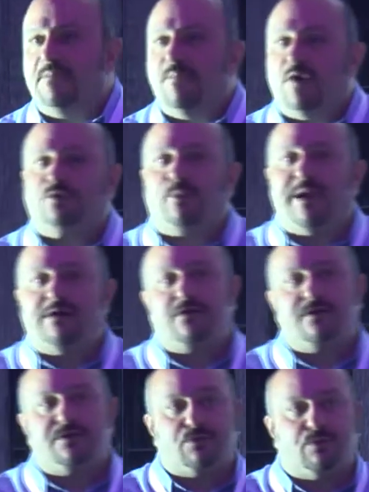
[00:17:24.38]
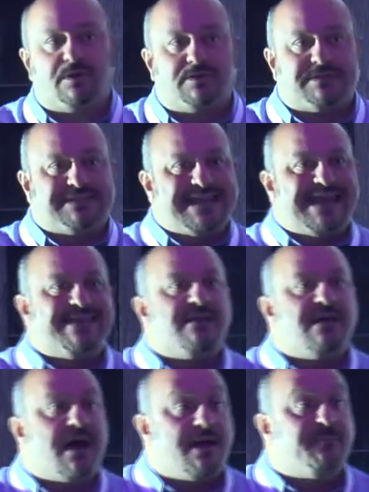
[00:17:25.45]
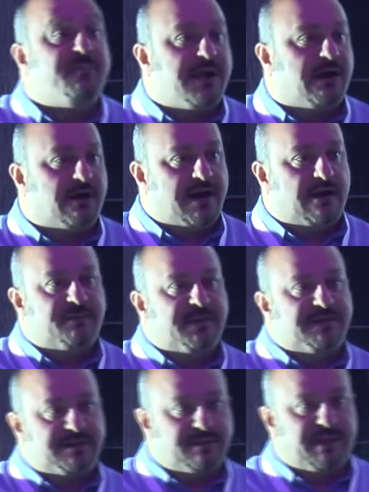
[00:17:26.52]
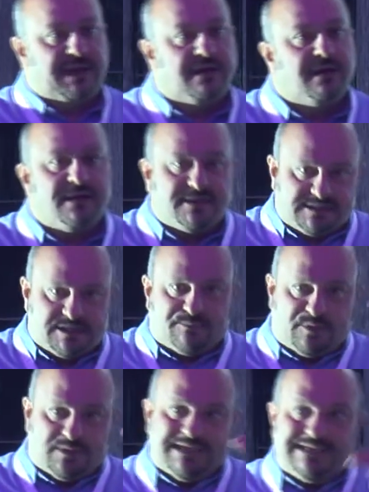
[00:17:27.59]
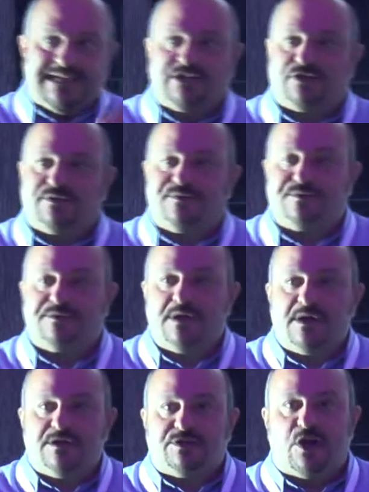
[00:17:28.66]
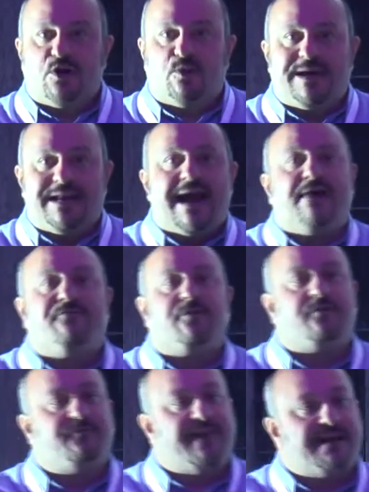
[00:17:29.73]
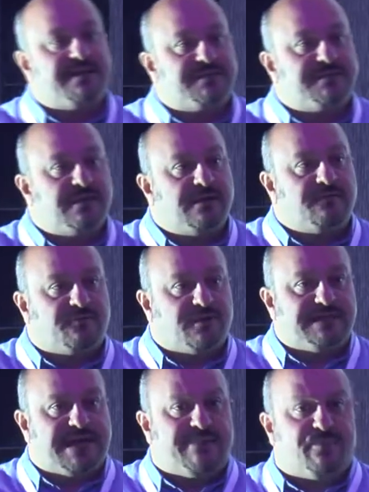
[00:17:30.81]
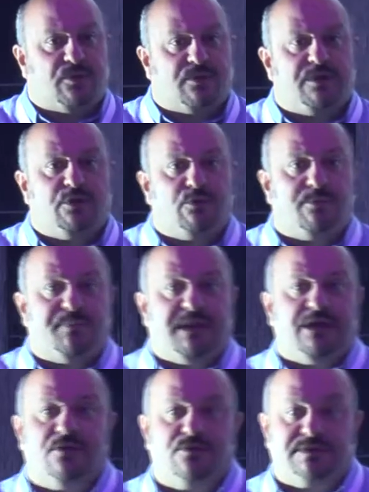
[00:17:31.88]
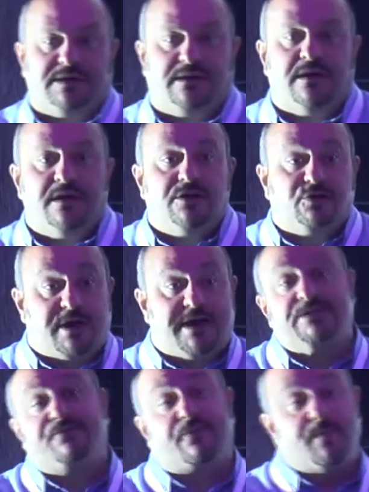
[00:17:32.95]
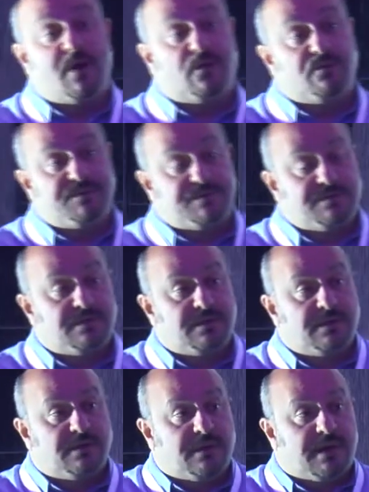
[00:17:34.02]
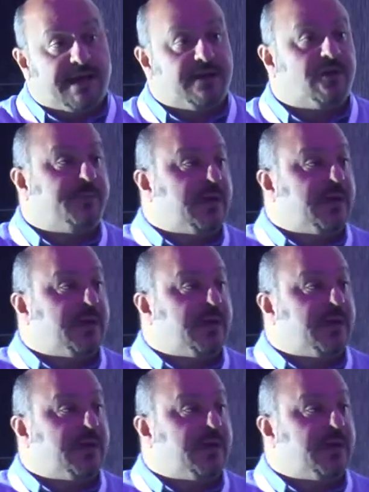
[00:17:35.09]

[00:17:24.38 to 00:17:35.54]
Most renderers will set up their elements to be simple additions. So in After Effects, for example, you would be using transfer modes, and you'd be